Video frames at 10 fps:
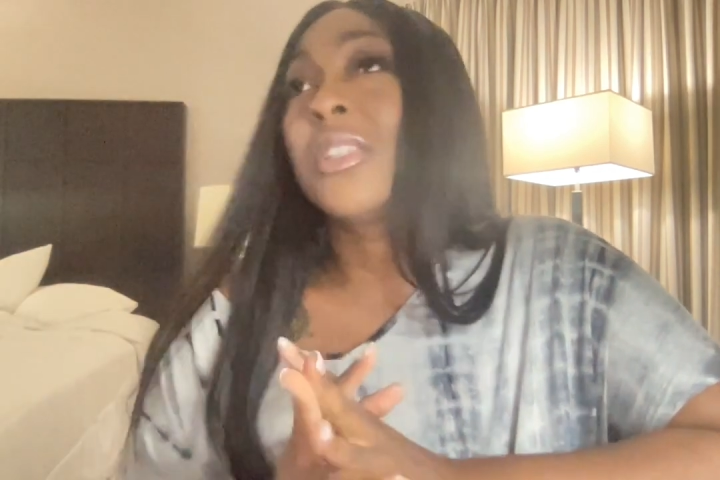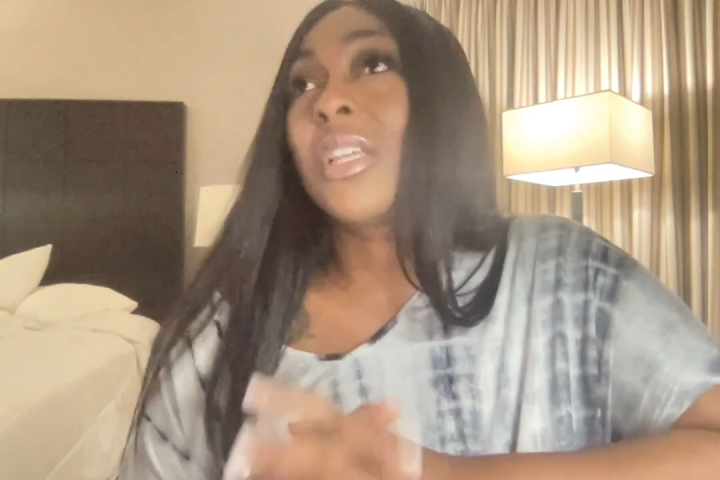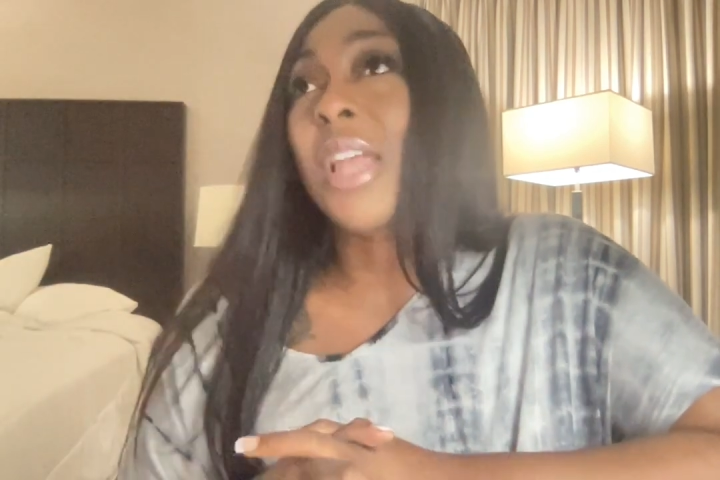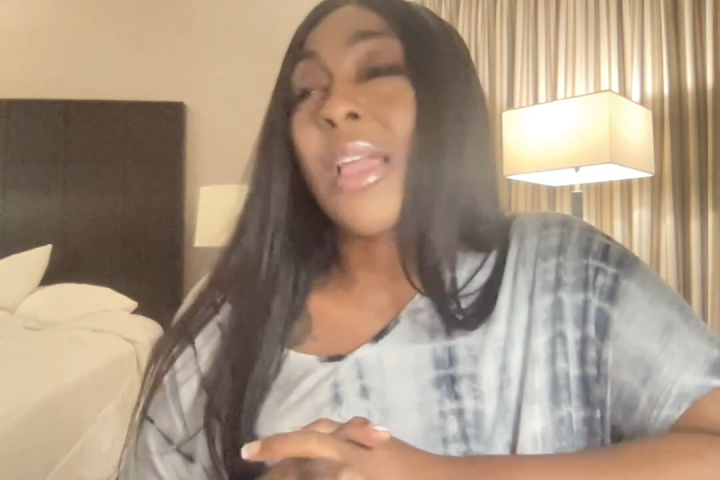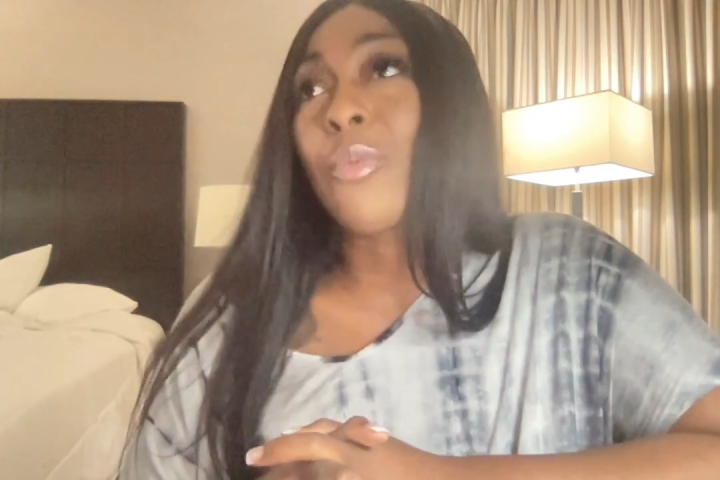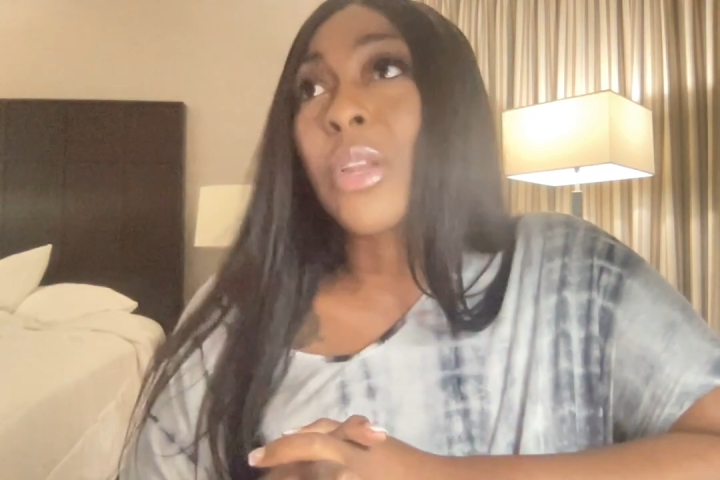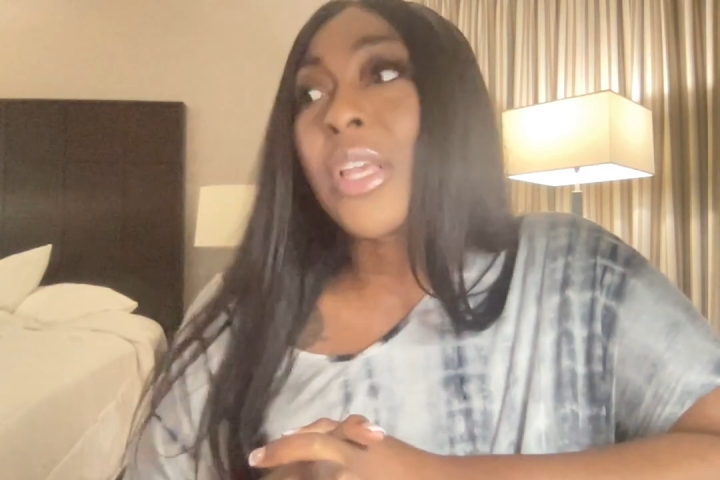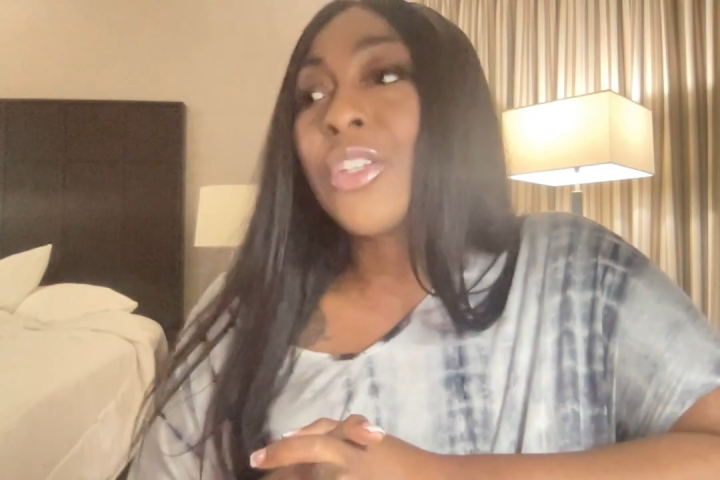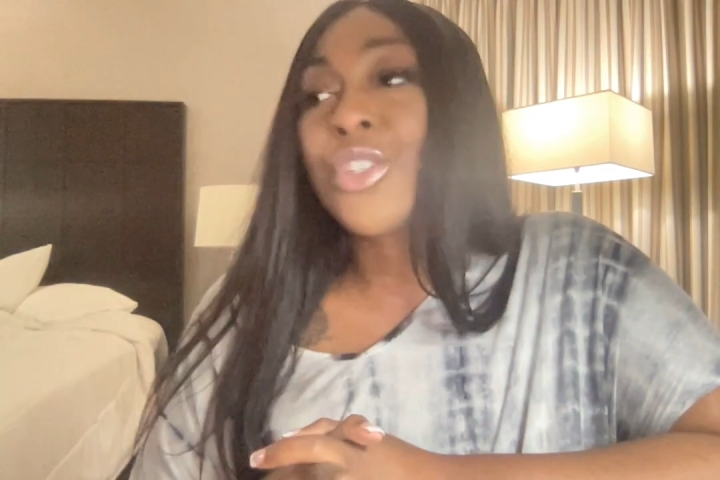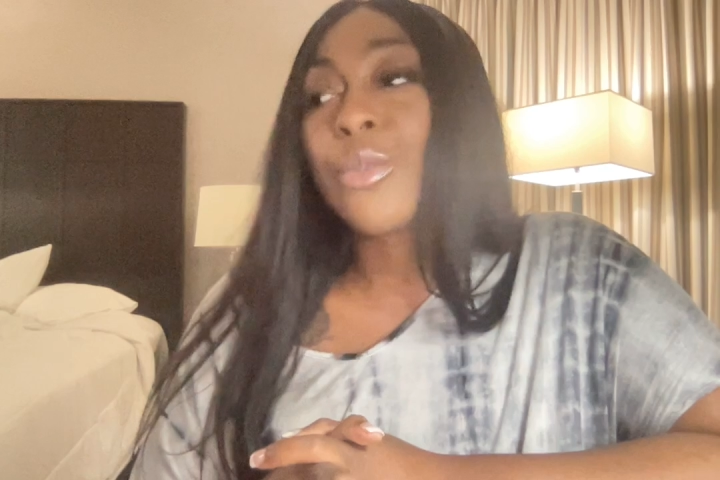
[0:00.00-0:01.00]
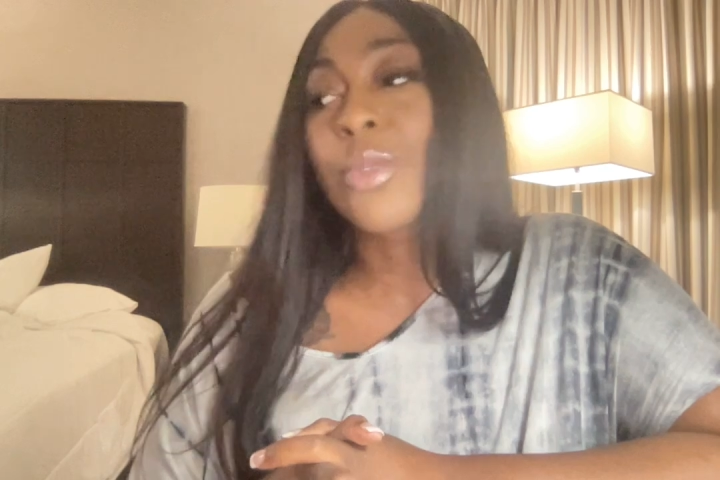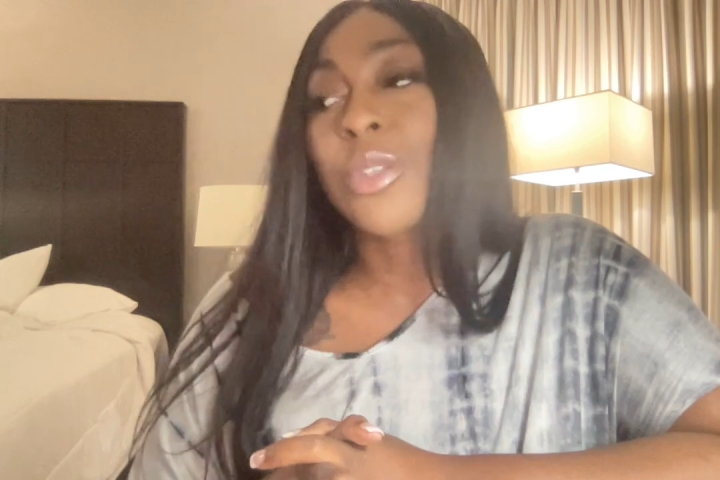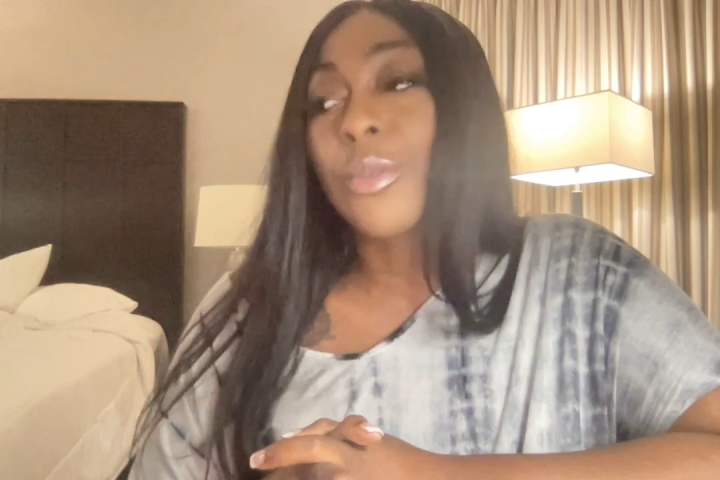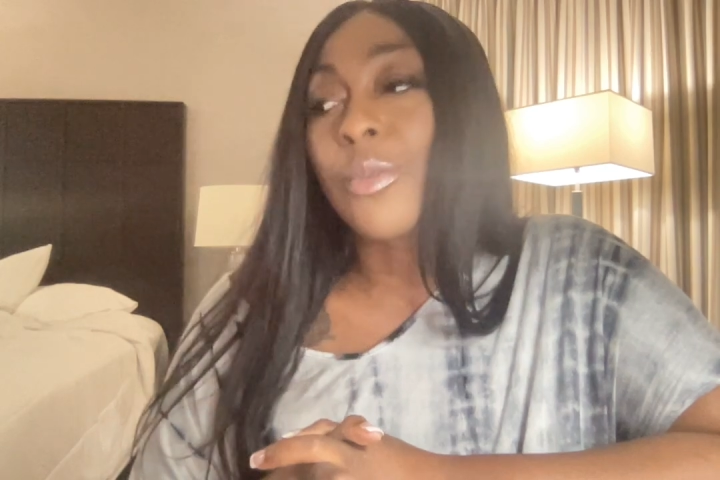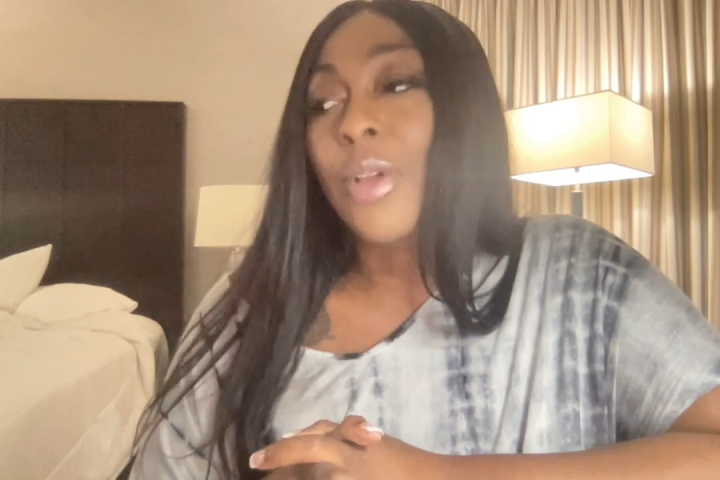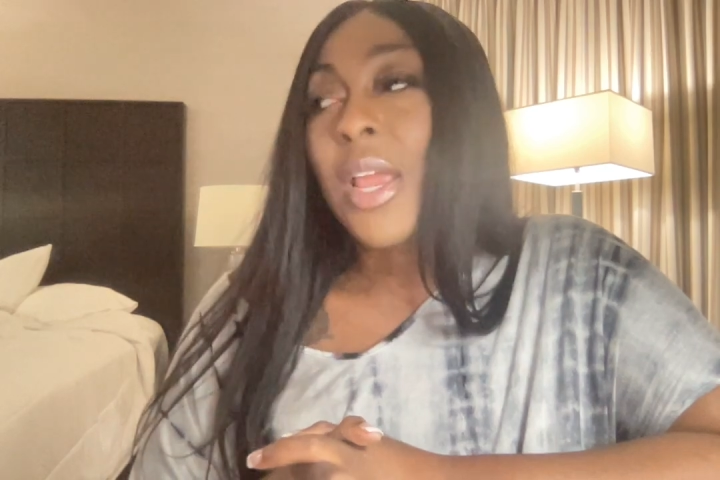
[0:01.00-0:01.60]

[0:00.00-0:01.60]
to like release you too.